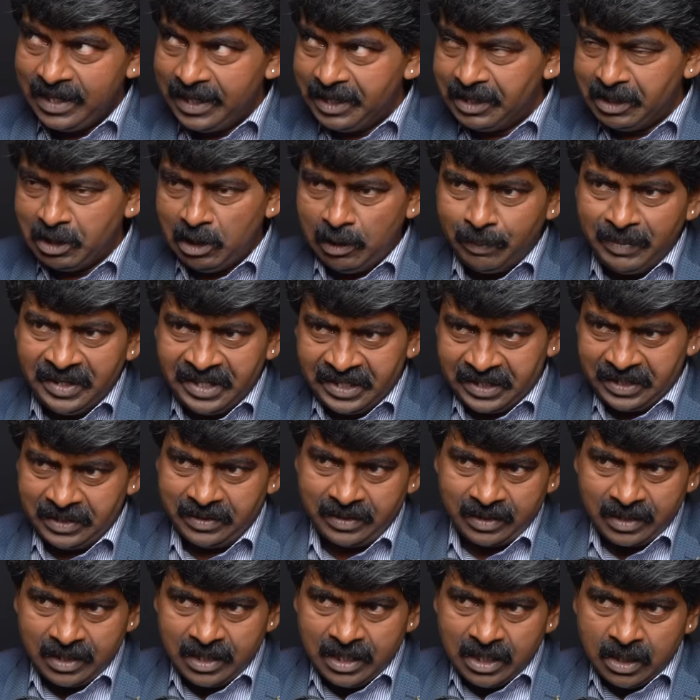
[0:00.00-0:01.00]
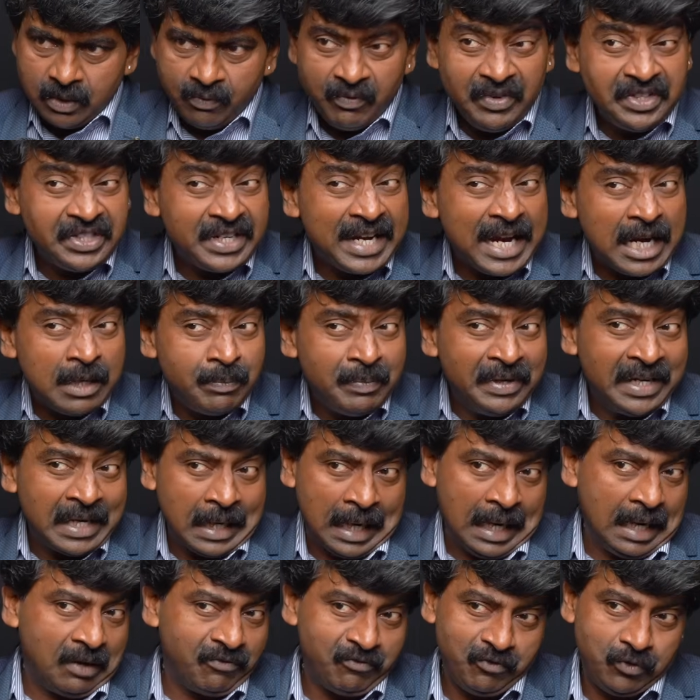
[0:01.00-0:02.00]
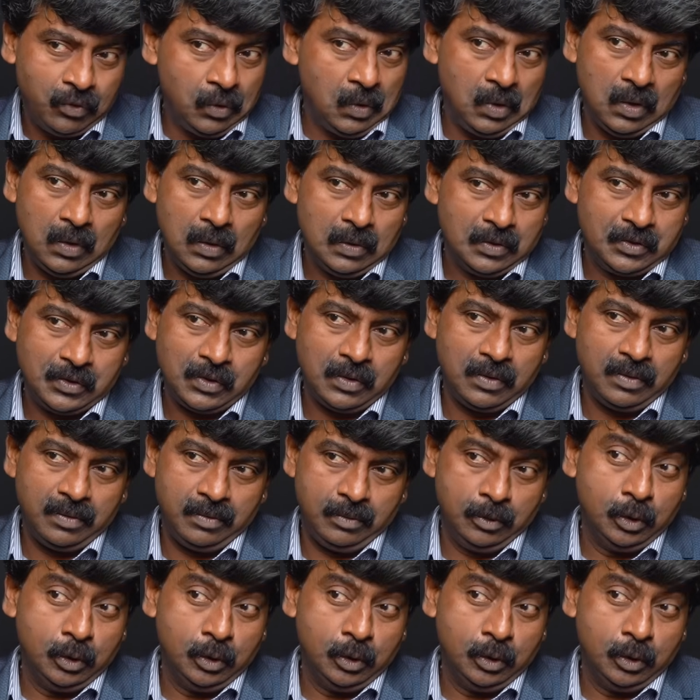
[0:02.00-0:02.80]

it will be here, which can be harmful also.